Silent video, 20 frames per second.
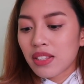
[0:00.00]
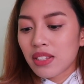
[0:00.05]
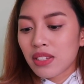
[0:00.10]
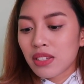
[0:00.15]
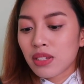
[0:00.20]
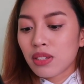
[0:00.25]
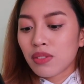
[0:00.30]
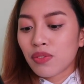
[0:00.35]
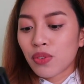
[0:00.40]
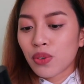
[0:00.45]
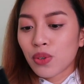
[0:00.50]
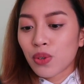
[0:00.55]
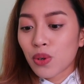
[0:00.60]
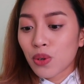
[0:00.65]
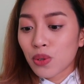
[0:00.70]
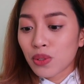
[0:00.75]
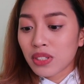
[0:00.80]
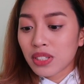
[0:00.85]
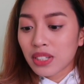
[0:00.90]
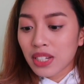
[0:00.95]
This is for
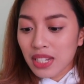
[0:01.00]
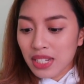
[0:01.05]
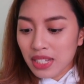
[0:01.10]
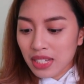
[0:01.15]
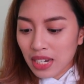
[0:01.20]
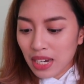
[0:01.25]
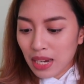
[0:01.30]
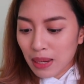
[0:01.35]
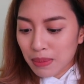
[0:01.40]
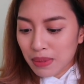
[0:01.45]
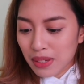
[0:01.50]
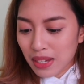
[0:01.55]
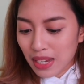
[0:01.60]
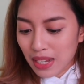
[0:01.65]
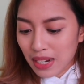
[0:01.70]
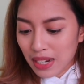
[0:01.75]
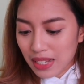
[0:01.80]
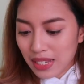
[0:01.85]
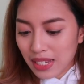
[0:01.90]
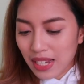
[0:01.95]
all skin types,
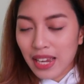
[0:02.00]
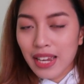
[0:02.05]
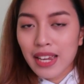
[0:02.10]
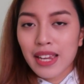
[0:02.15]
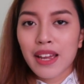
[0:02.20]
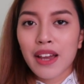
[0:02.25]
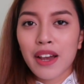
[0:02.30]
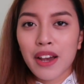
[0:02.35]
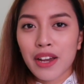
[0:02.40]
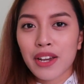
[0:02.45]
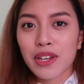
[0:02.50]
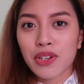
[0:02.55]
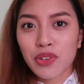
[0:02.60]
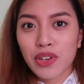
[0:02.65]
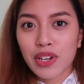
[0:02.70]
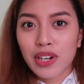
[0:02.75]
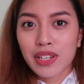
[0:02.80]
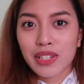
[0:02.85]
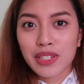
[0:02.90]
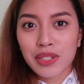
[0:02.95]
and it's a
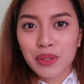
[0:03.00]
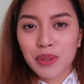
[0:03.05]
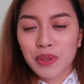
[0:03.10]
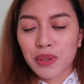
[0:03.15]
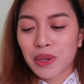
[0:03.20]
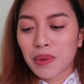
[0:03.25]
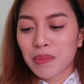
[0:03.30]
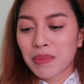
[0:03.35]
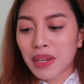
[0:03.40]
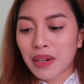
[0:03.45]
hydrating serum.